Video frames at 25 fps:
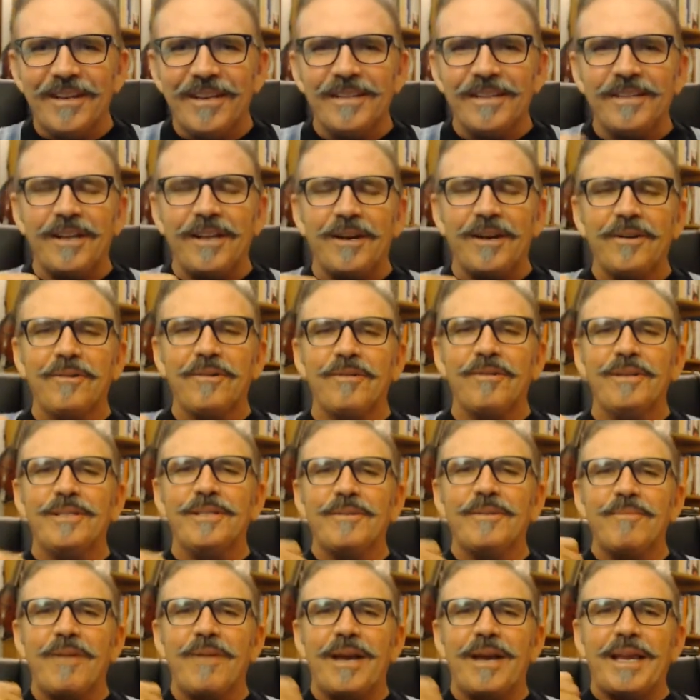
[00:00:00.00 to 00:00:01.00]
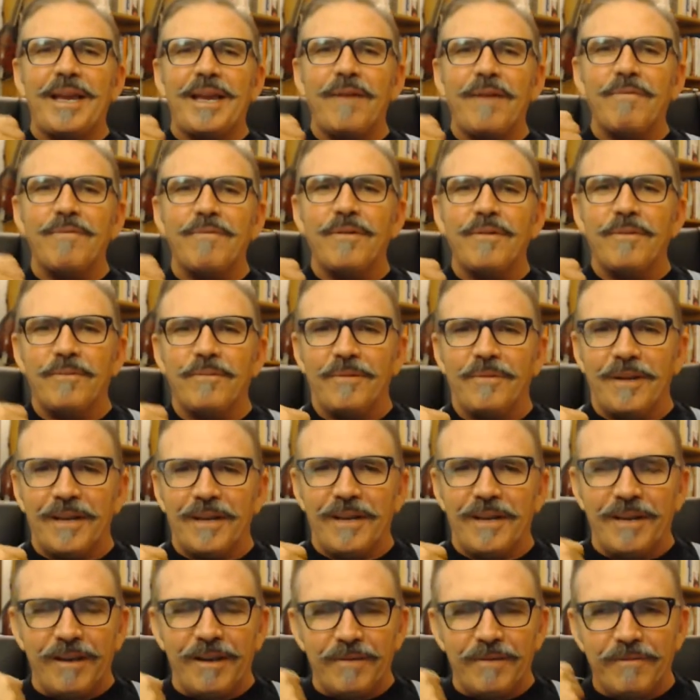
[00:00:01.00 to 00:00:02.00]
Dungarees are my comfort
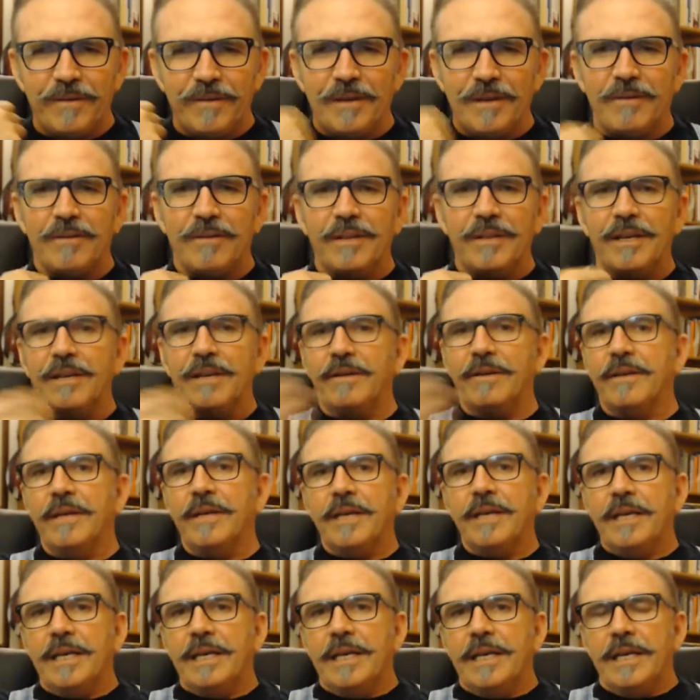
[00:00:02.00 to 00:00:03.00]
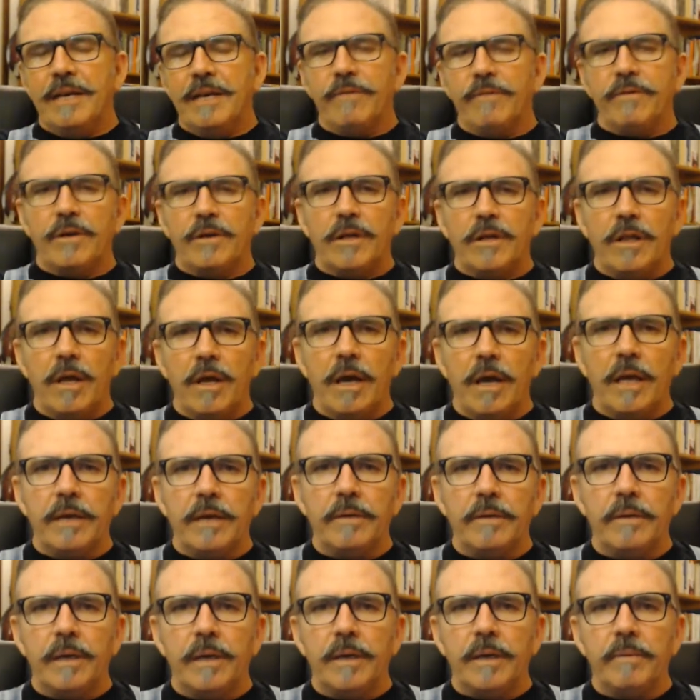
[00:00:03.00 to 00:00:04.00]
wear. I figure that if a client
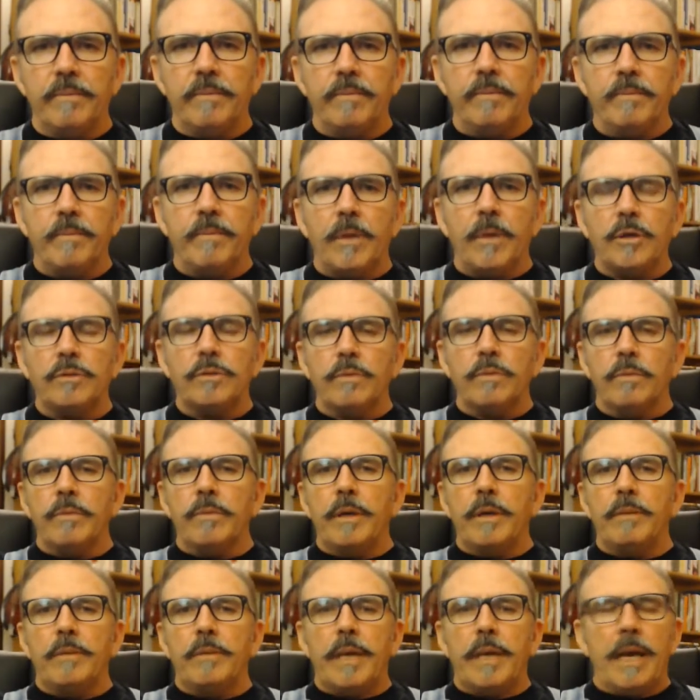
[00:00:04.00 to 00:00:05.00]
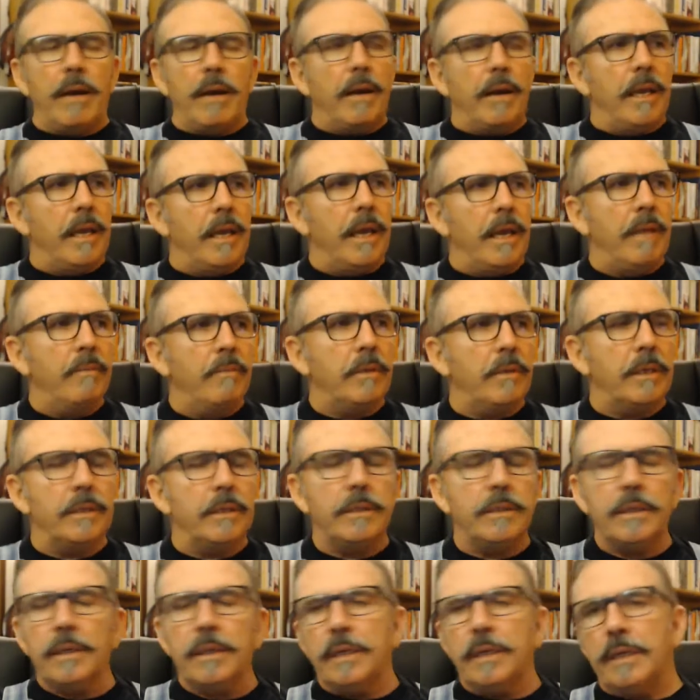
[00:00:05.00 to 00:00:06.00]
may as well meet me how I am, and
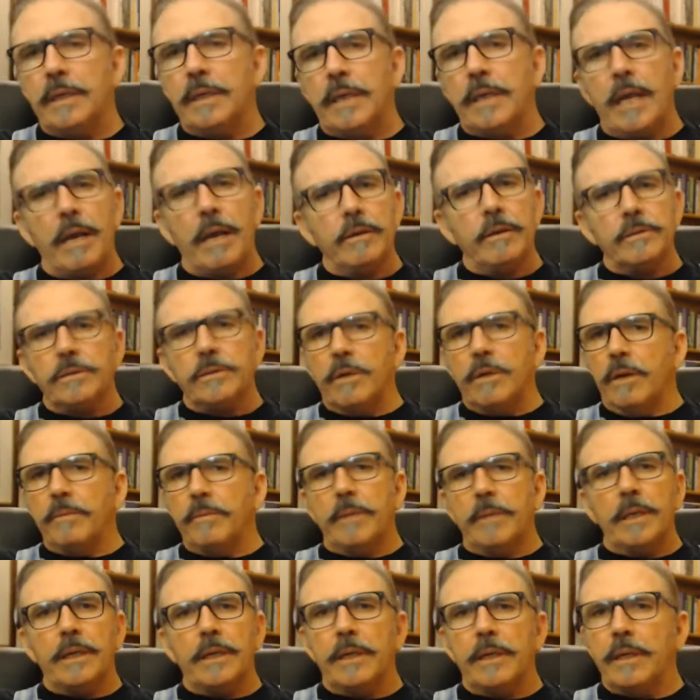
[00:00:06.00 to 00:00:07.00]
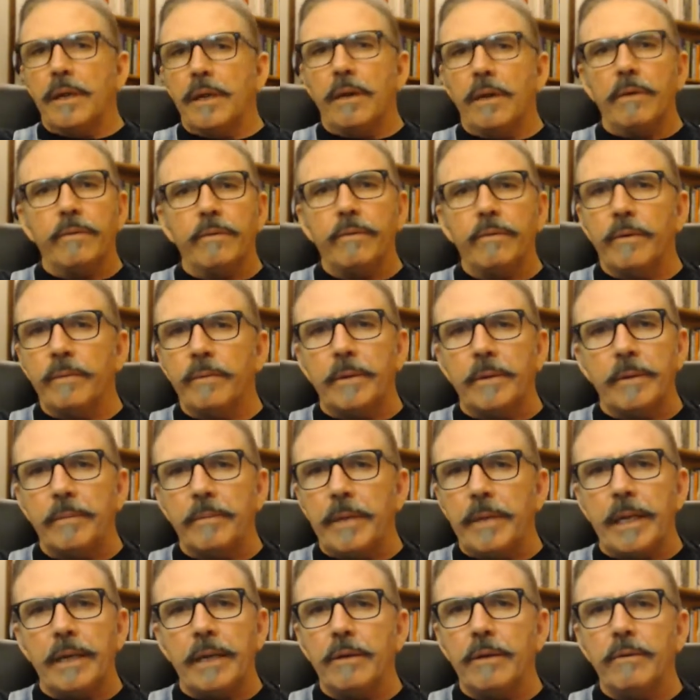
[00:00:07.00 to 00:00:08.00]
in an hour's time they're going to know if I'm going to be
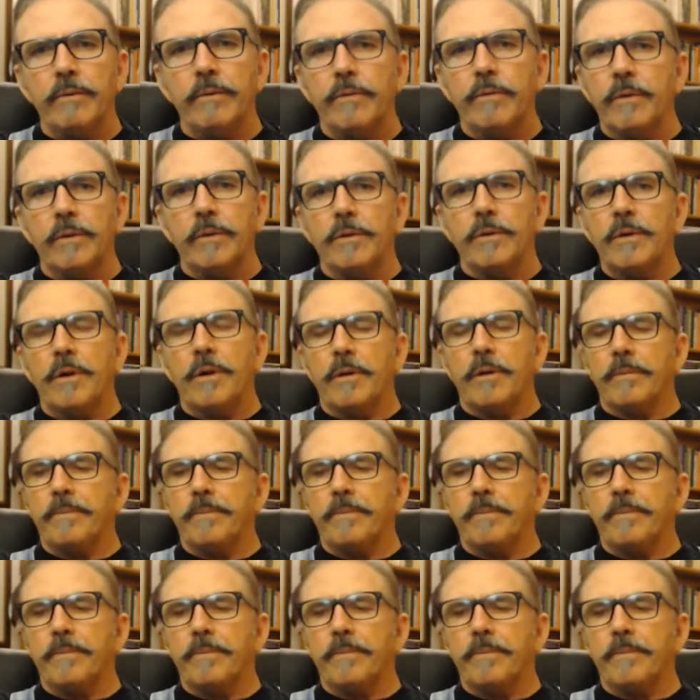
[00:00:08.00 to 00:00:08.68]
any good for you or not.